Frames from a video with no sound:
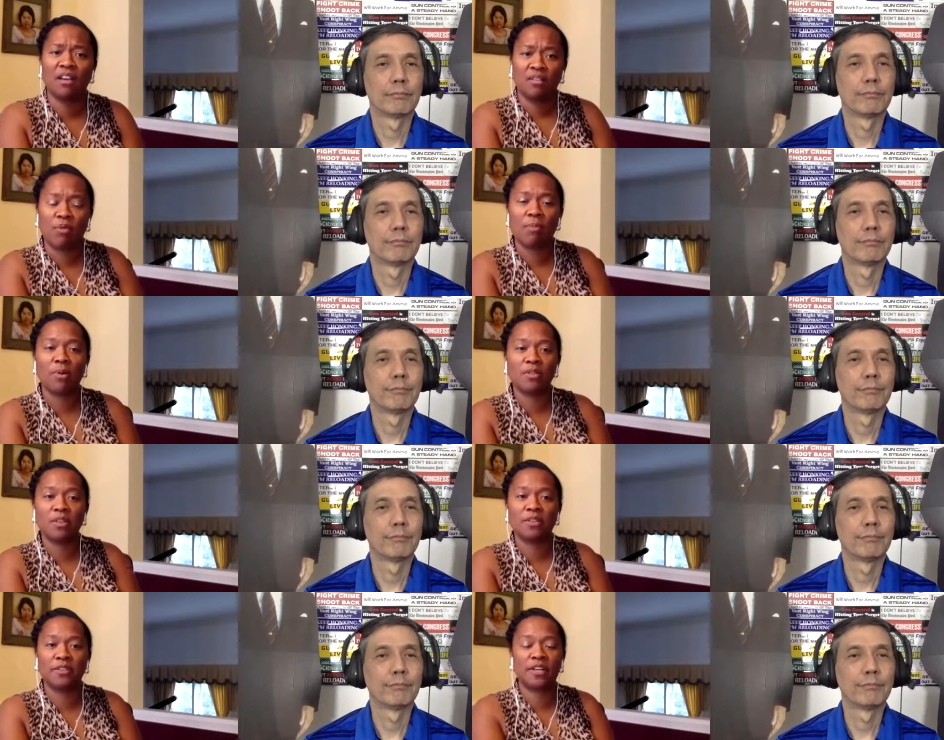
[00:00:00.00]
Speaker 1: Remember
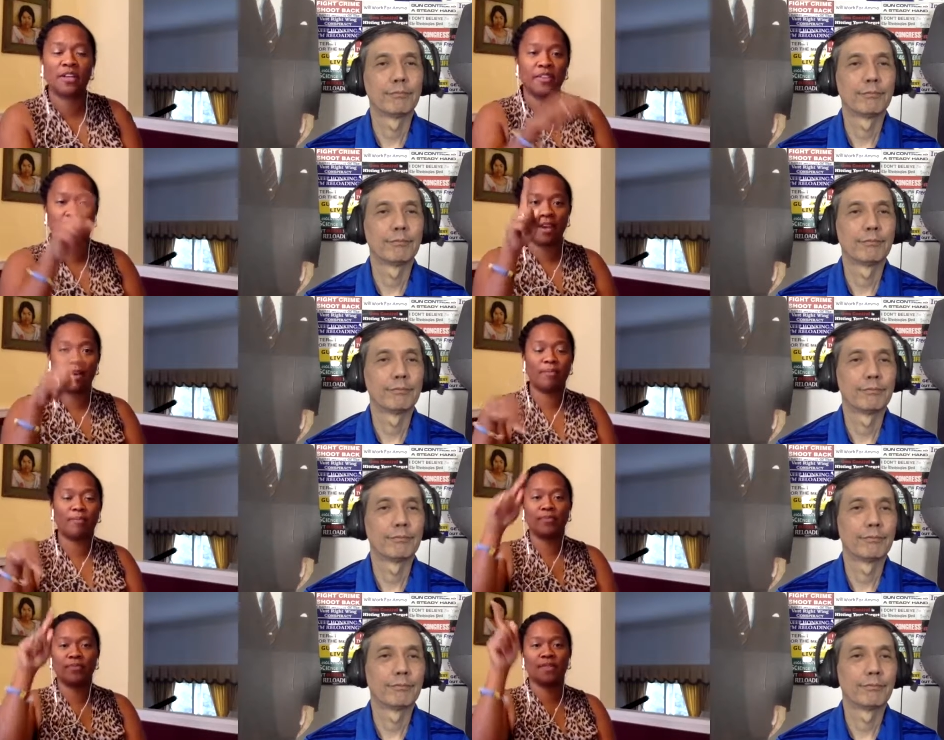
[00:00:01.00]
the, the, the,
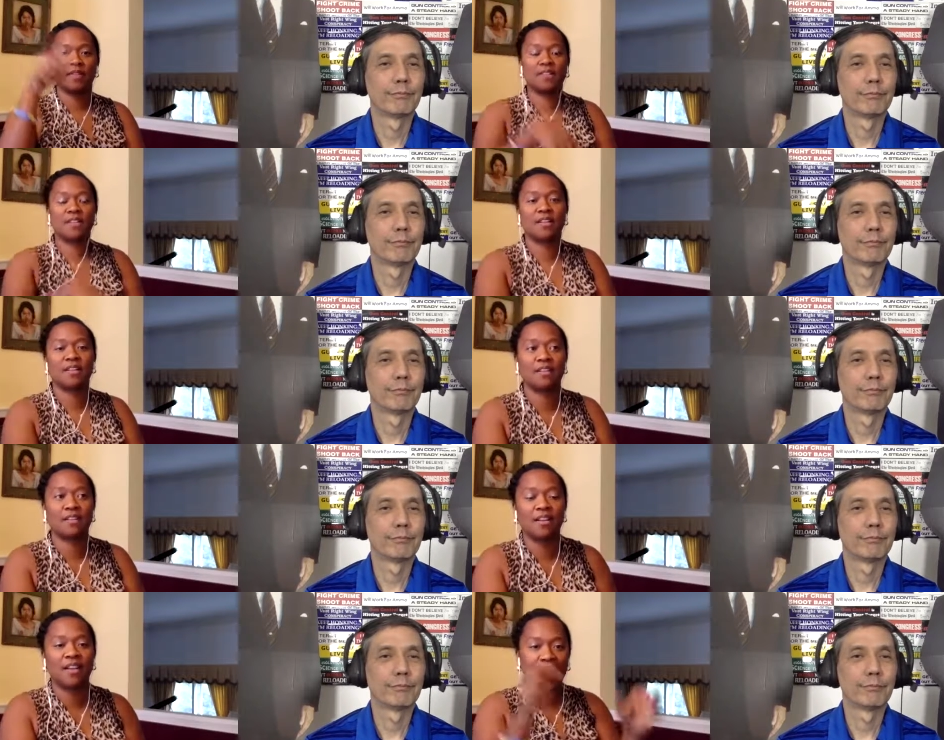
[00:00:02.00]
um, the
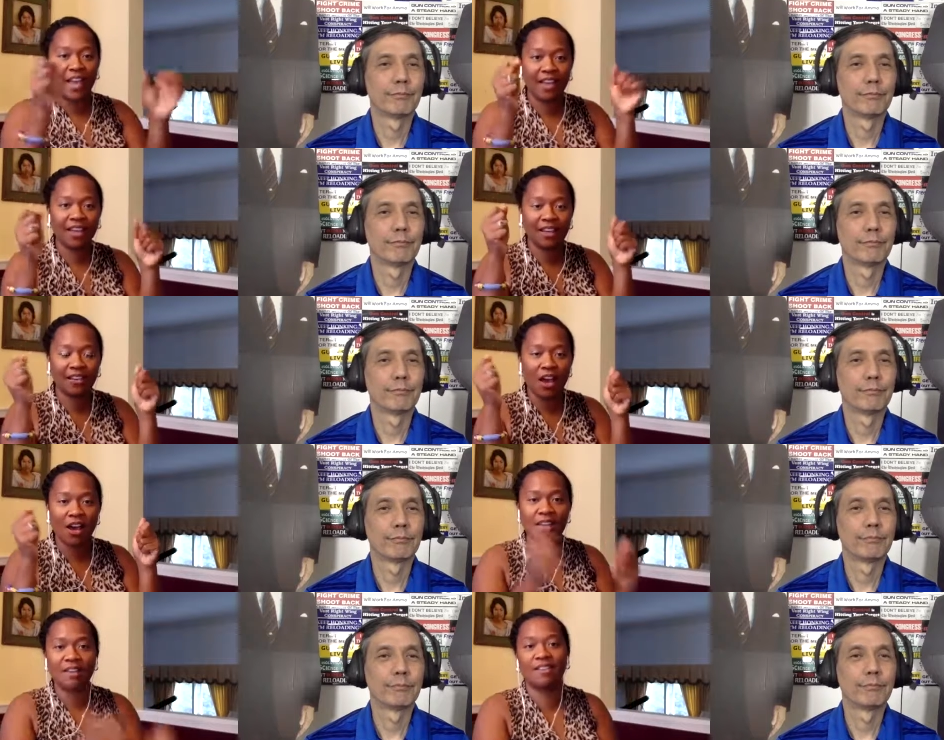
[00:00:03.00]
hang
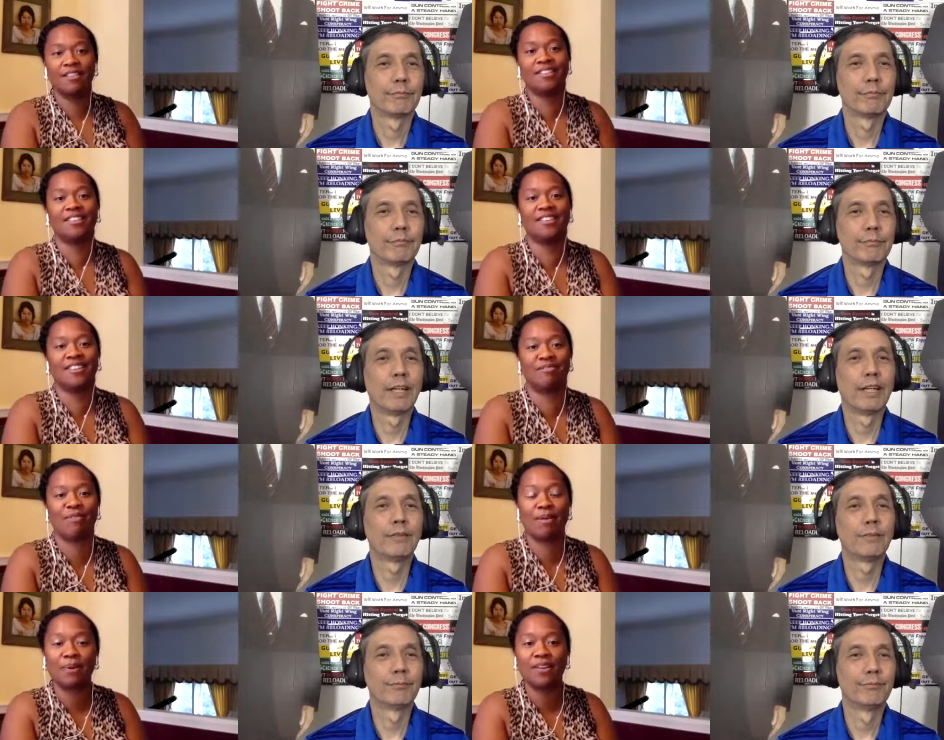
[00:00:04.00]
knot? Yeah.
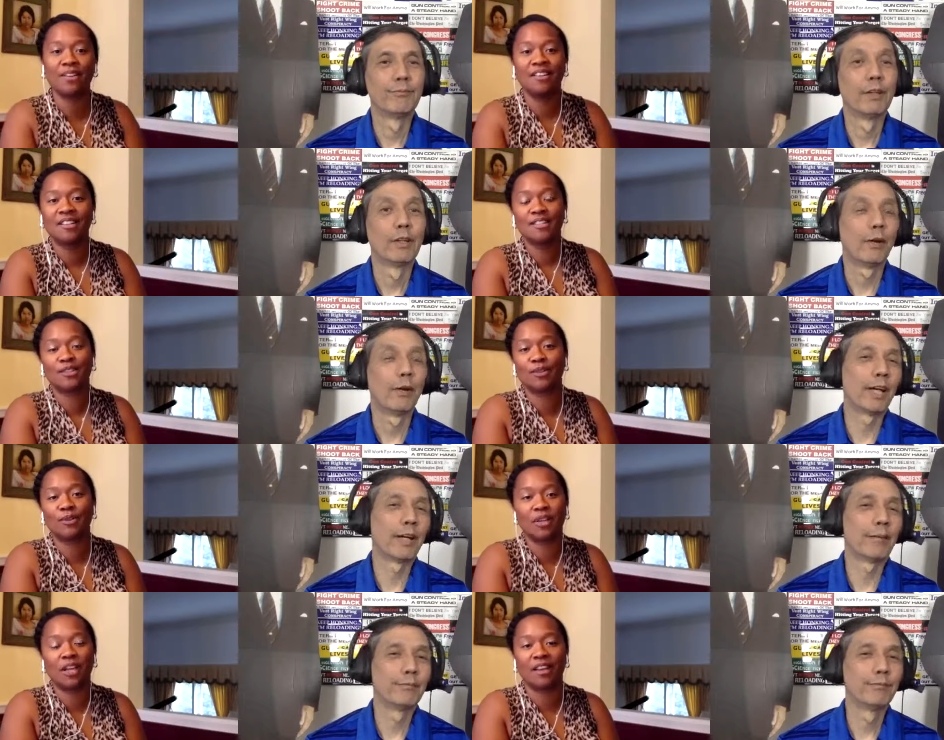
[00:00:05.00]
Remember? Oh, so,
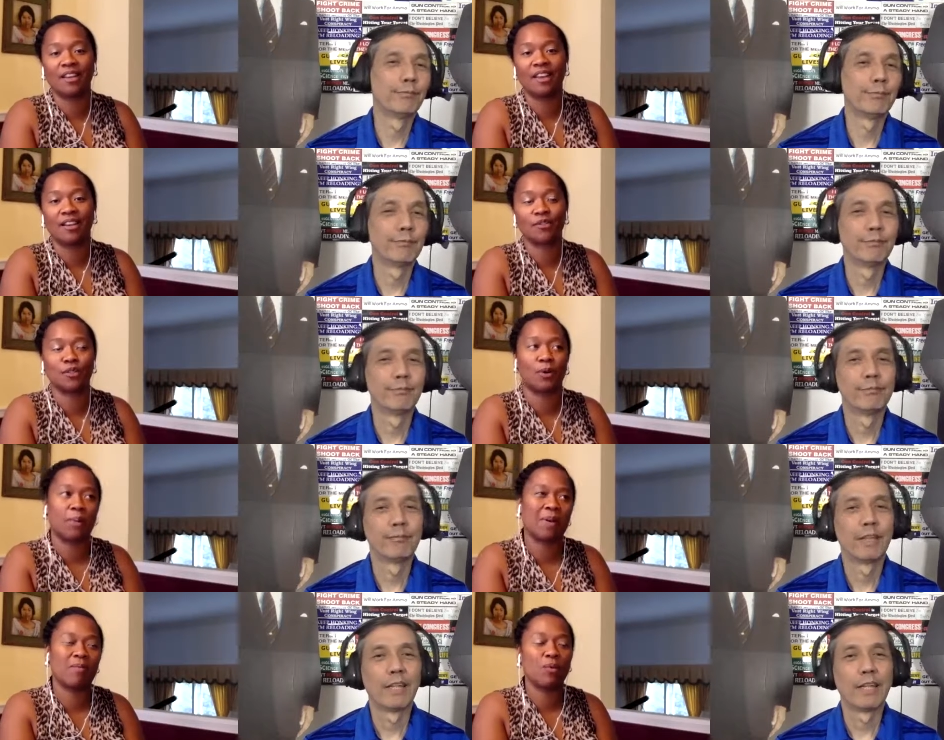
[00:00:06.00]
yeah yeah so i mean